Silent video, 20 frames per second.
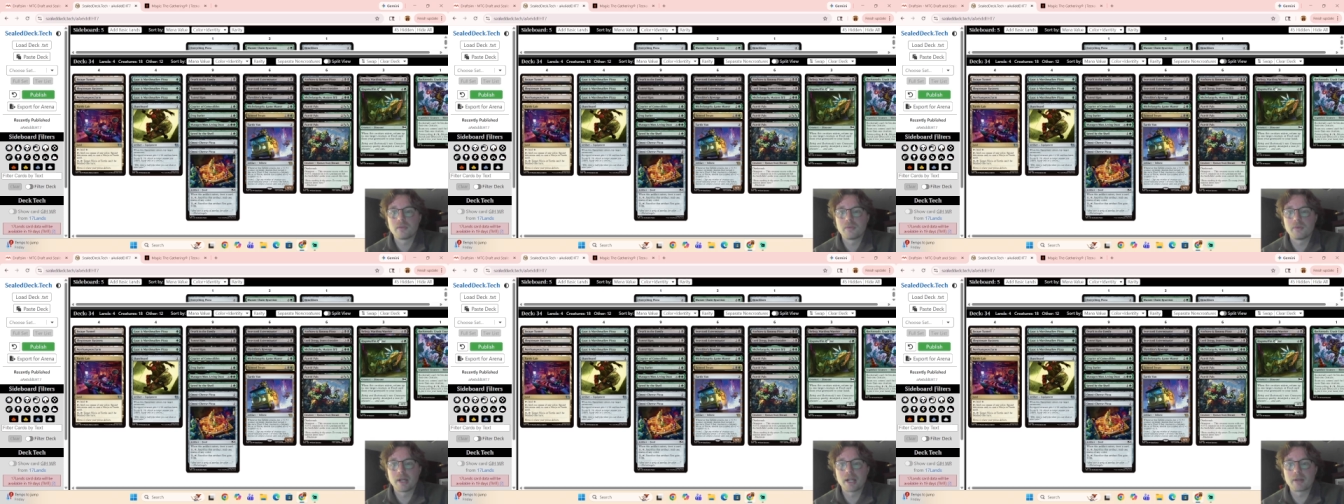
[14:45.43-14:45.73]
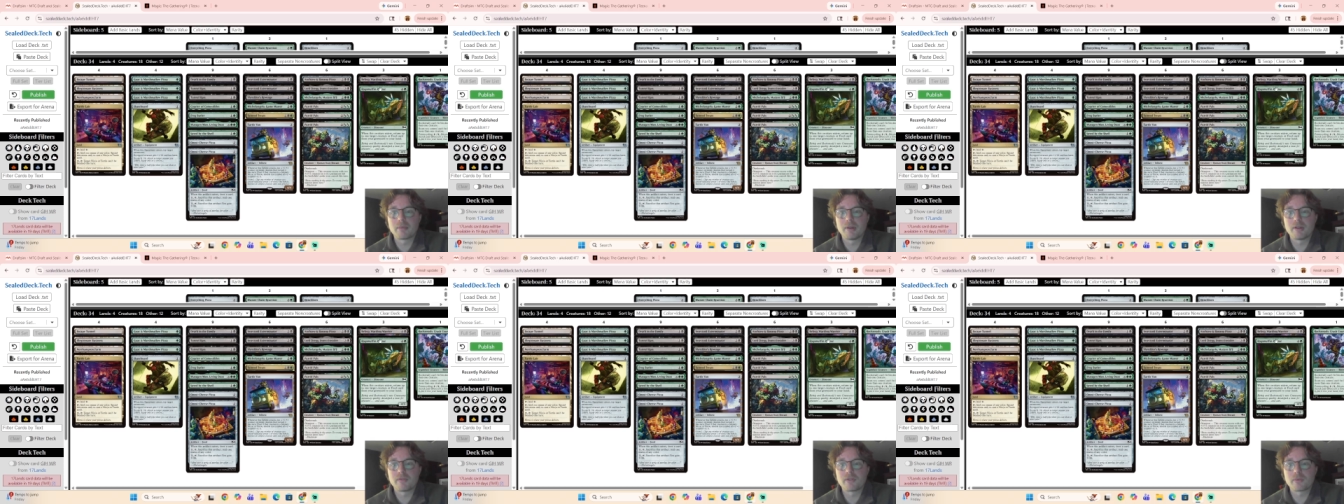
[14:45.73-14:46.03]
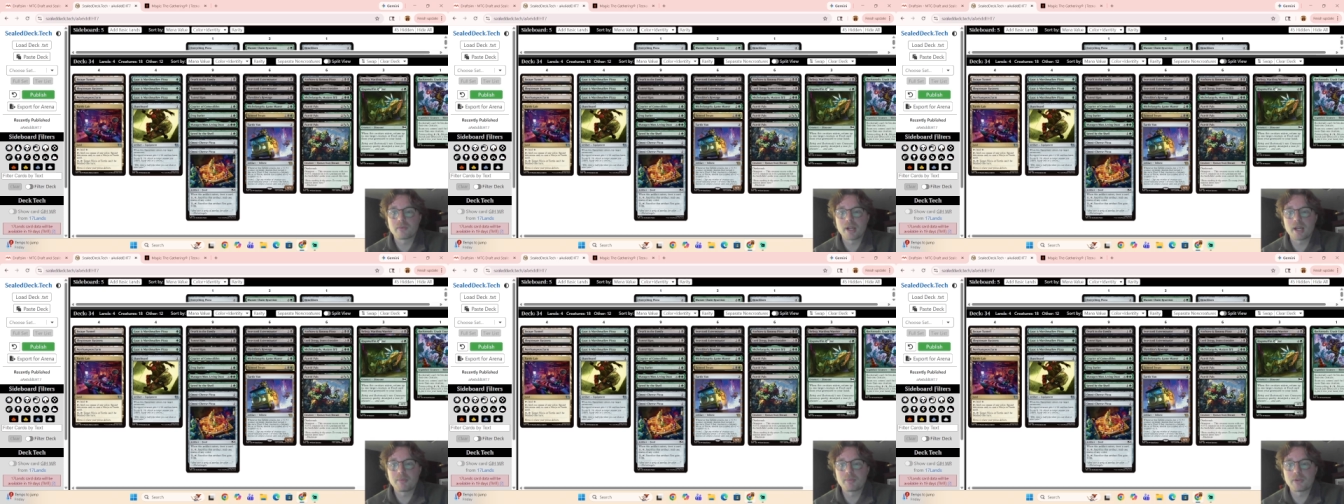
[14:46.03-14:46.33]

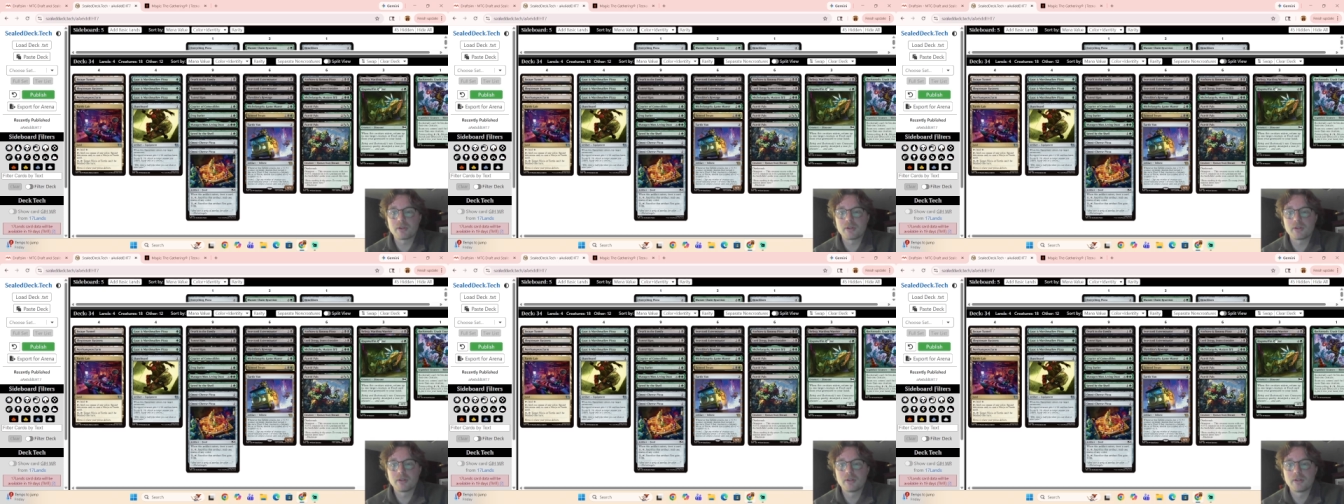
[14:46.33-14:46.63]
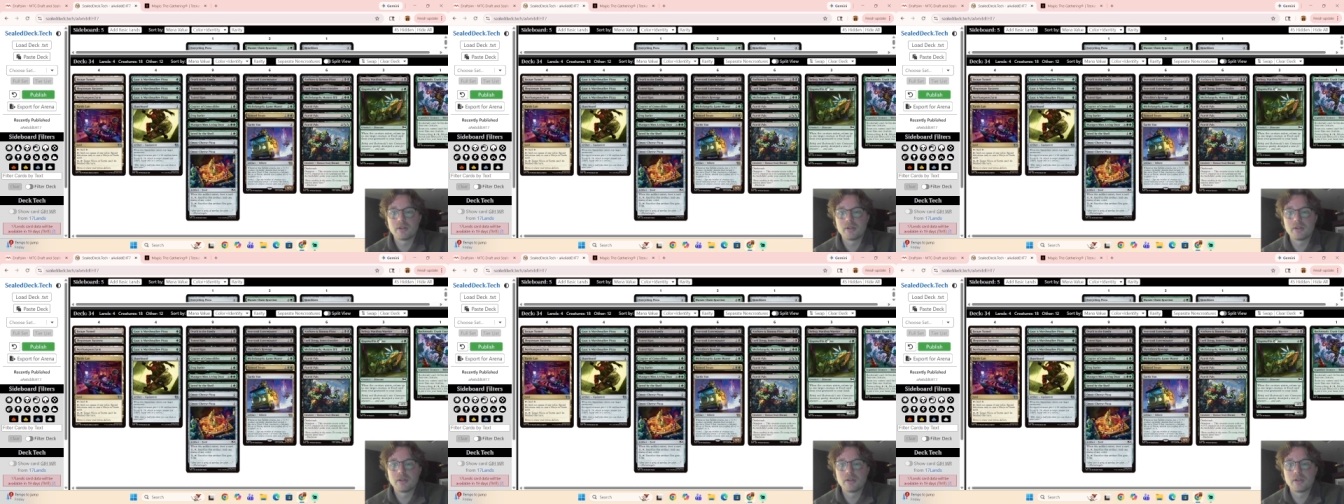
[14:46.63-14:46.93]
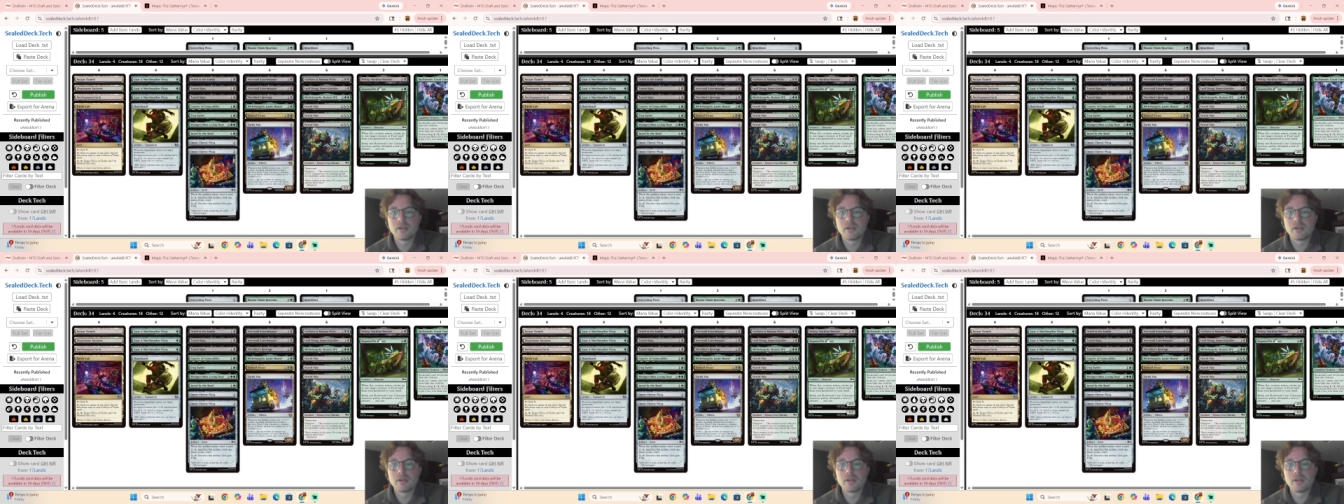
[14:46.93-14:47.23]
Ragamuffin Raptor.
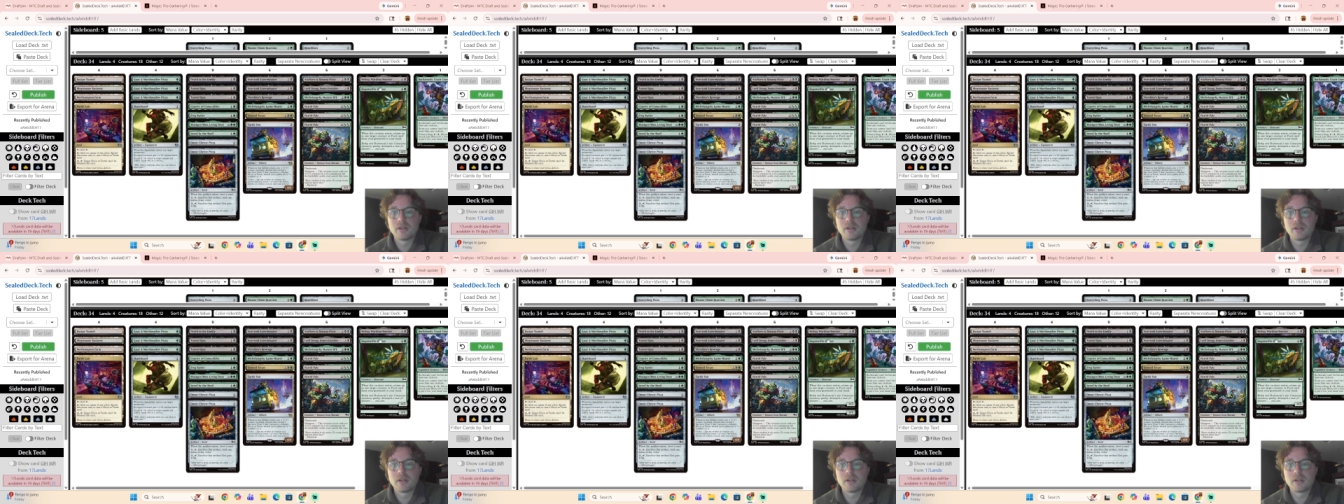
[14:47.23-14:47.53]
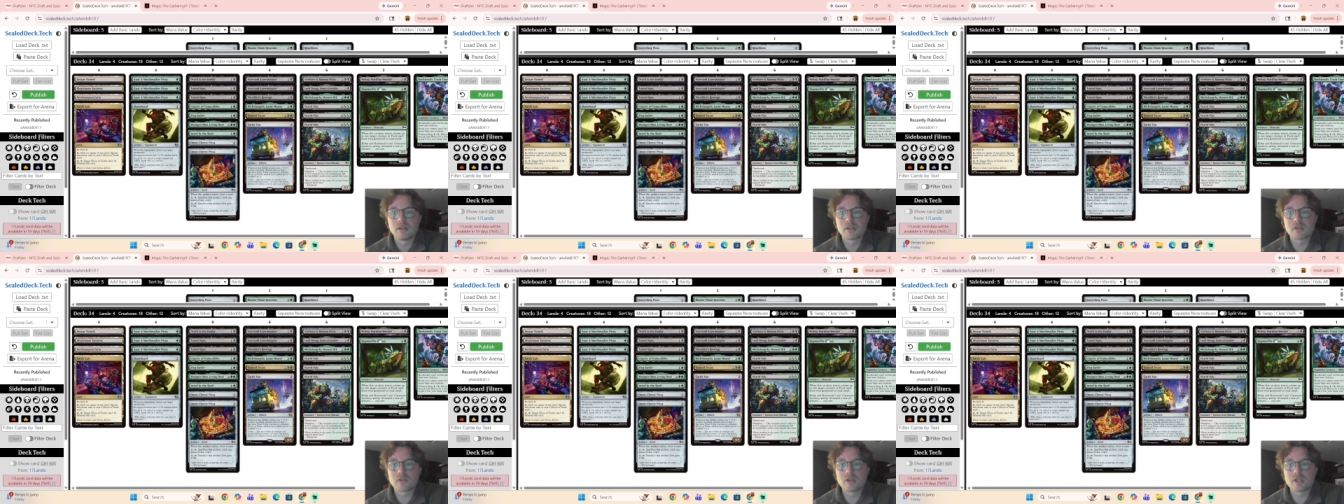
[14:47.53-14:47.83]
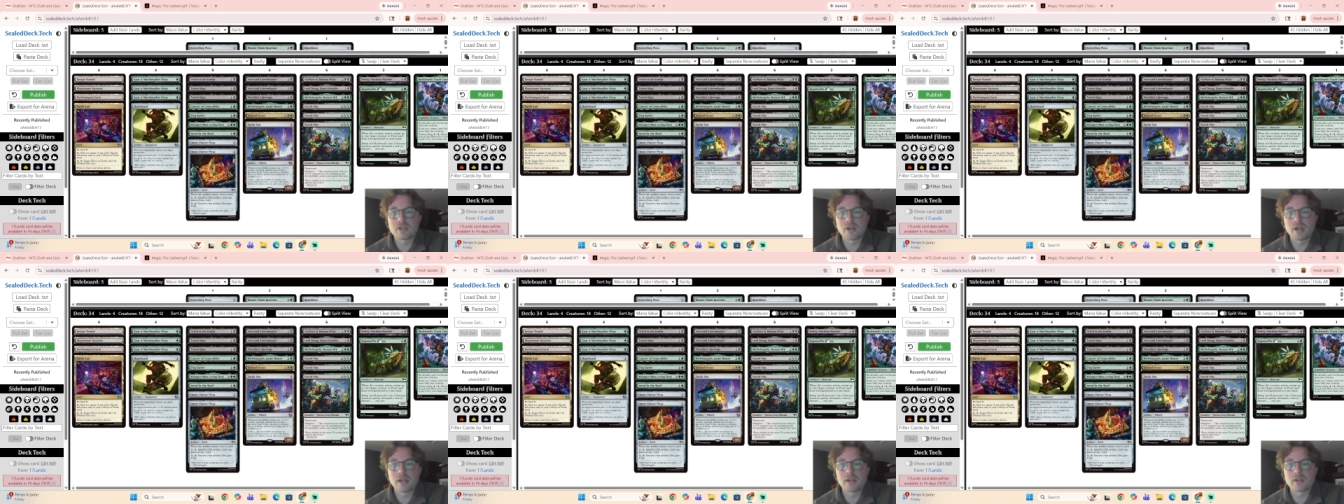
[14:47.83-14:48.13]
This
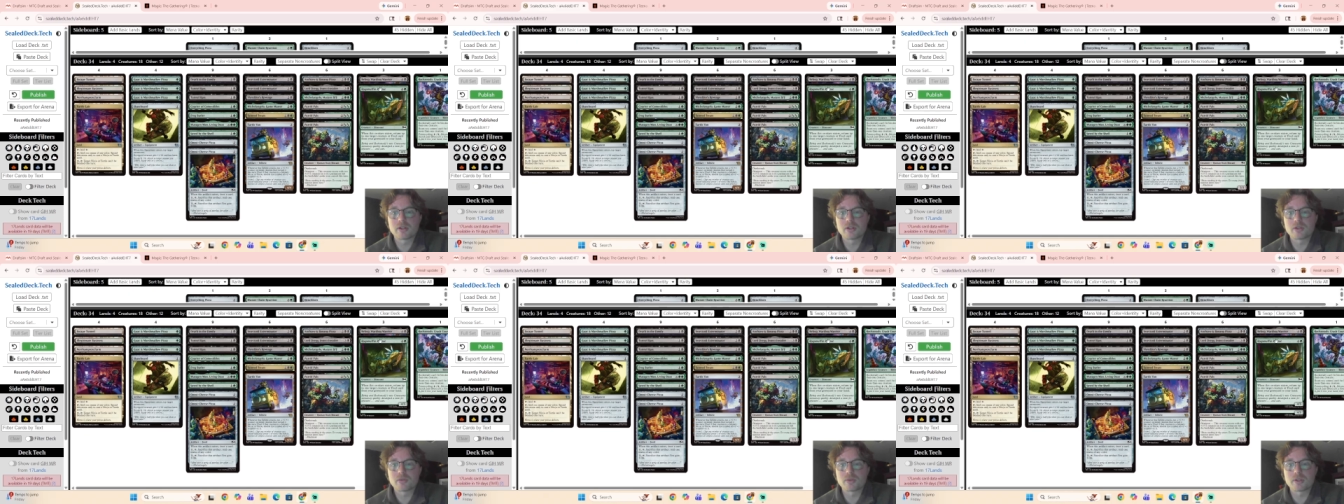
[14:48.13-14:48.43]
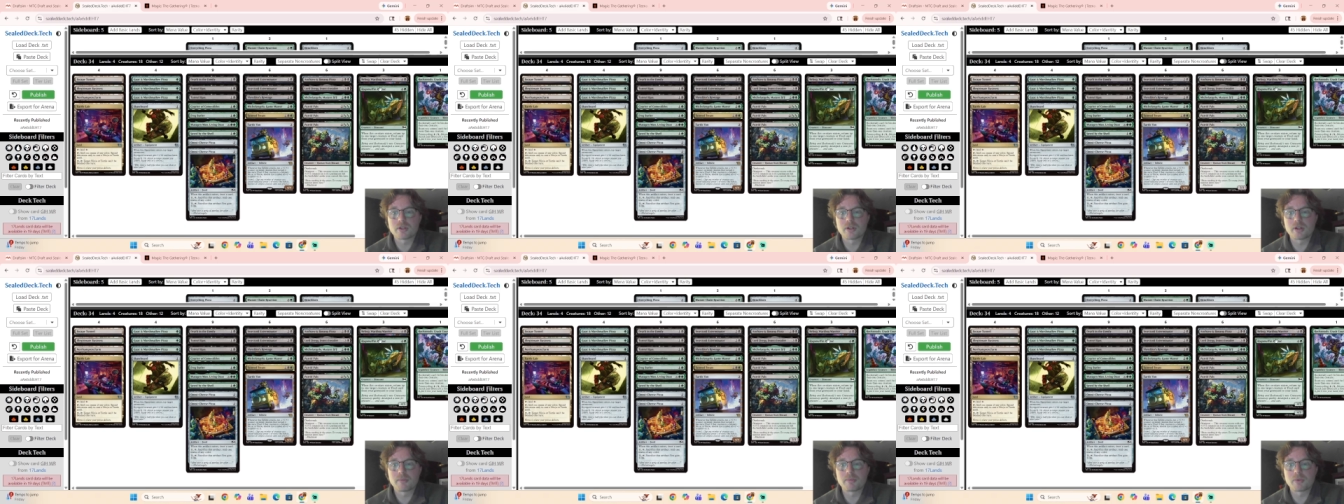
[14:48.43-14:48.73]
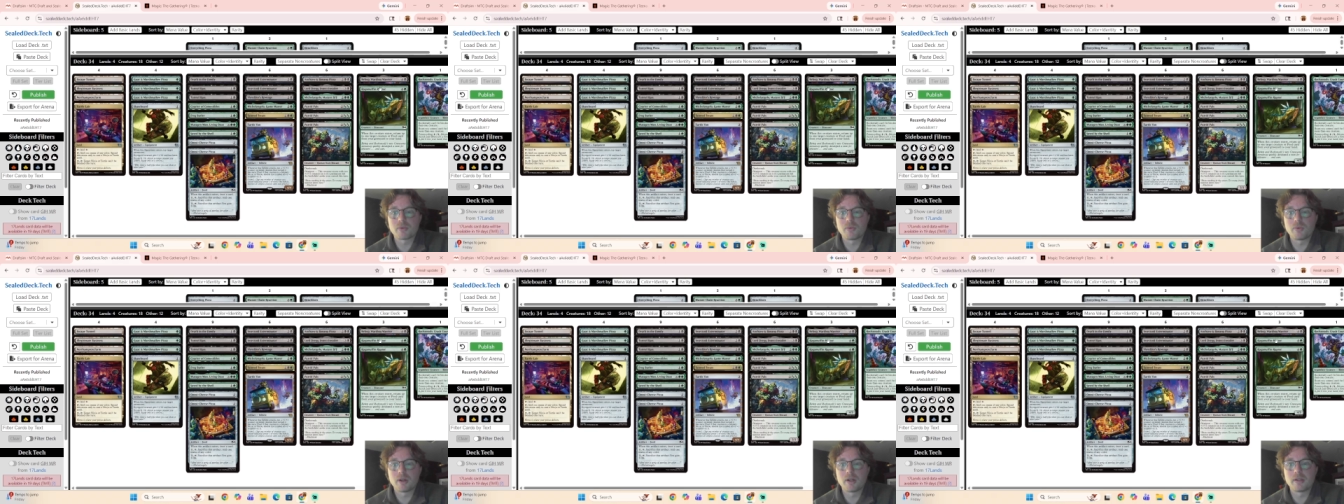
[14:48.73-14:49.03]
creature enters, return up
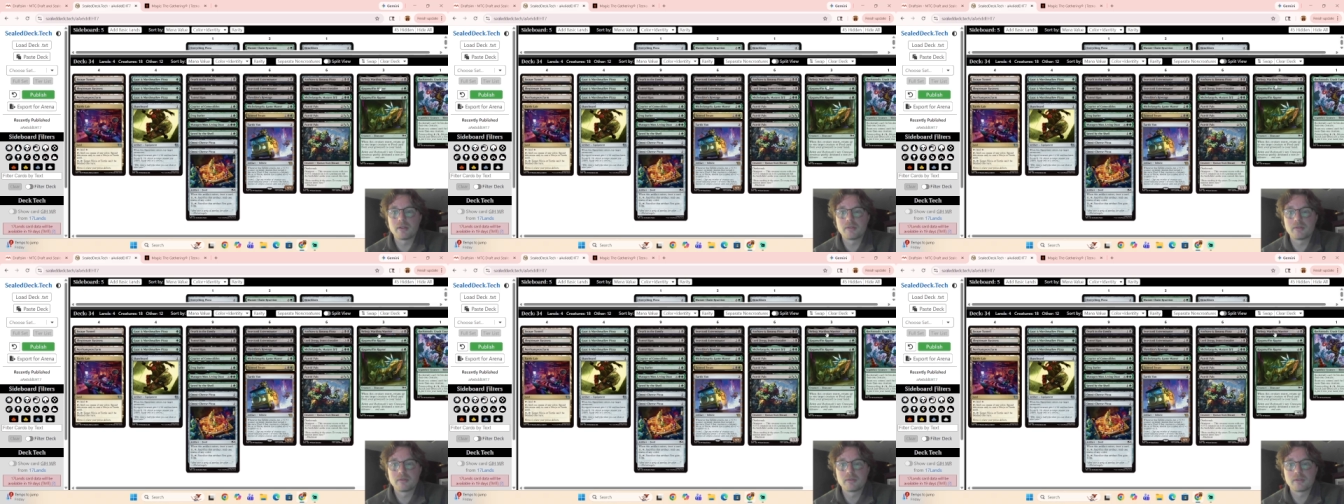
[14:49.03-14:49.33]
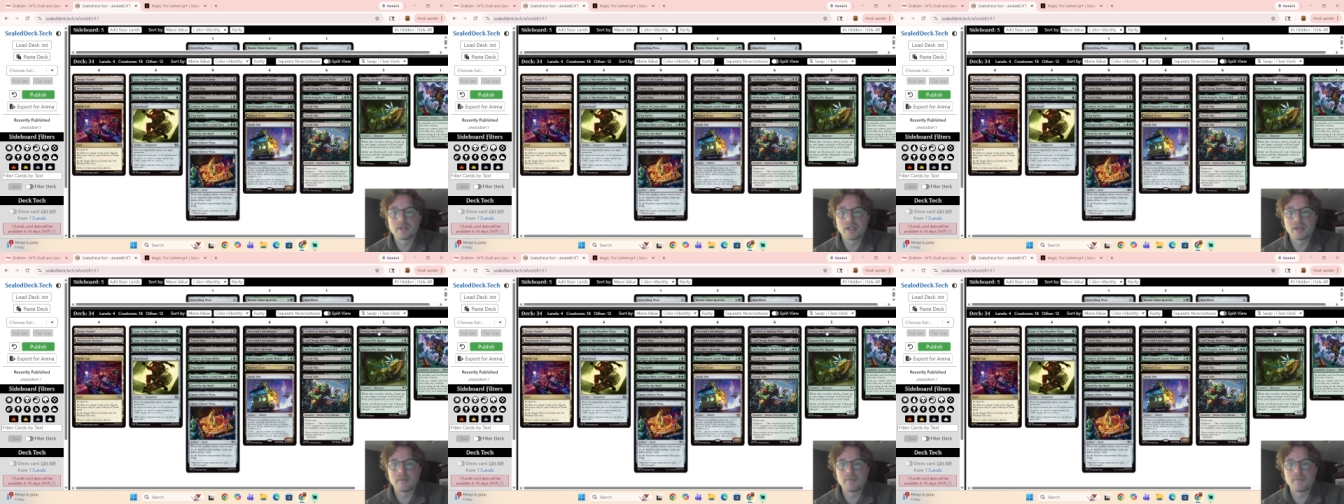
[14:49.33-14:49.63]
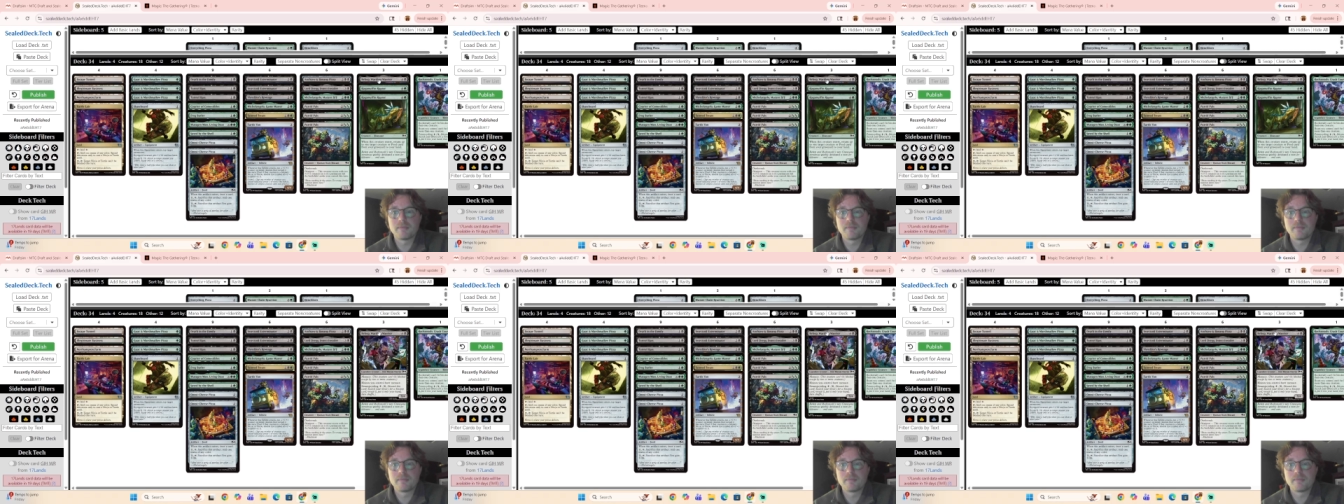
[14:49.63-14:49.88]
to 1. Yep.